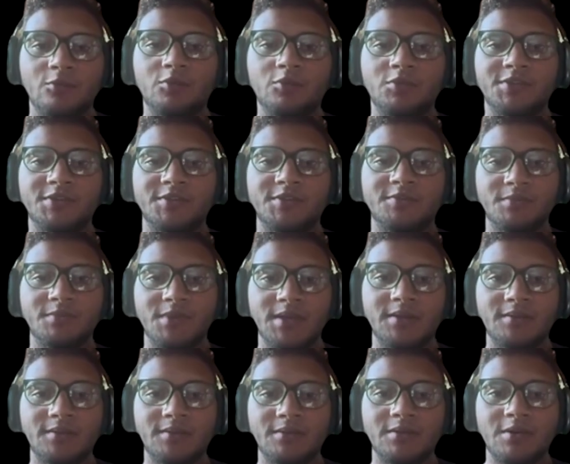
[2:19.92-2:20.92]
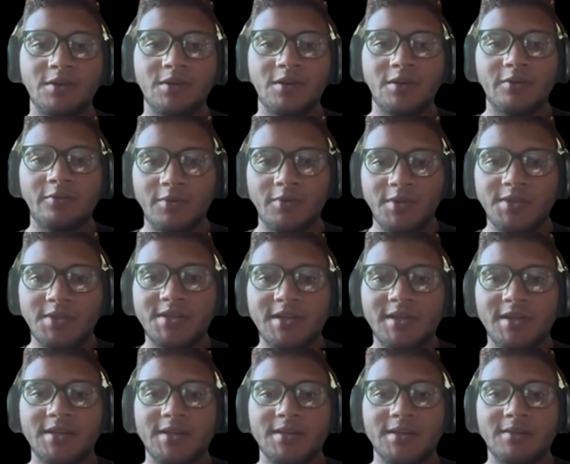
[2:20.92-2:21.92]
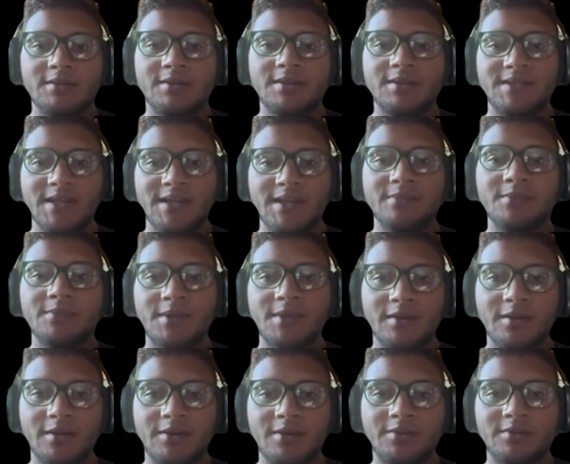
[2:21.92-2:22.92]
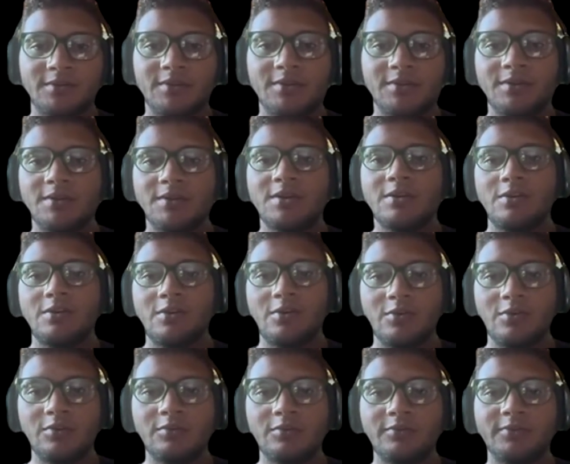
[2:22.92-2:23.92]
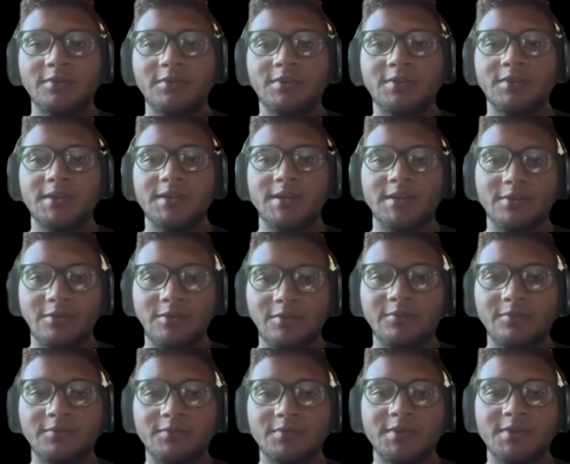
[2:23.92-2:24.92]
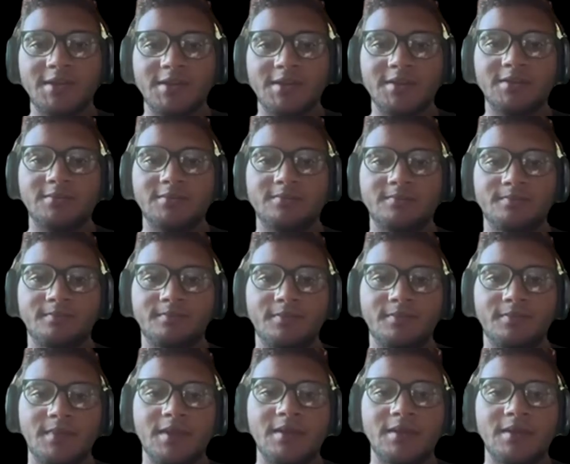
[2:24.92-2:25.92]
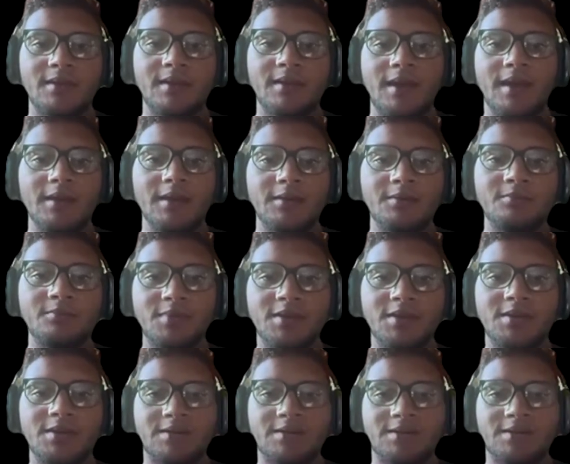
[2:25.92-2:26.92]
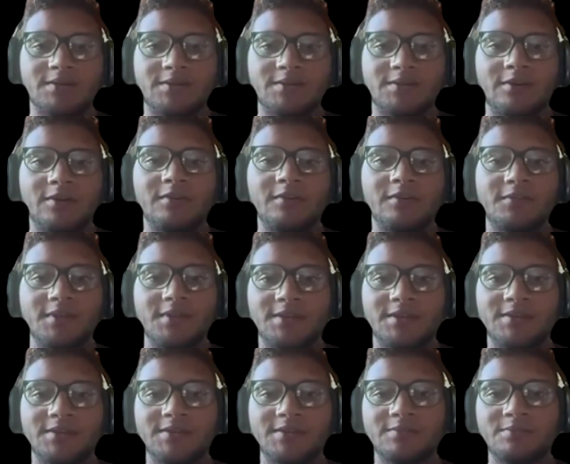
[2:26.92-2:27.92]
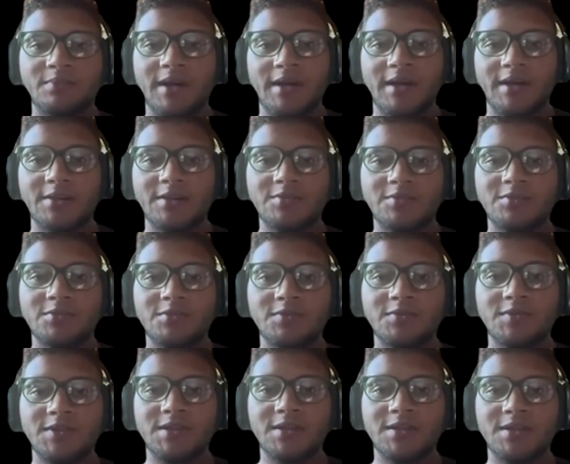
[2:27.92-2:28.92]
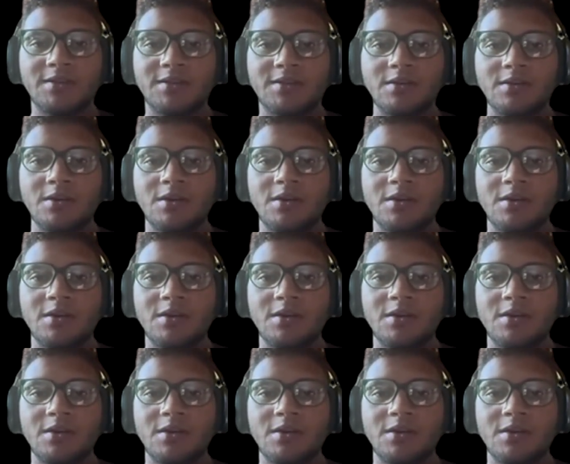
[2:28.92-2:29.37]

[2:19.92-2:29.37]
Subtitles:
which meant rechecking the same character over and over again. KMP solved this by introducing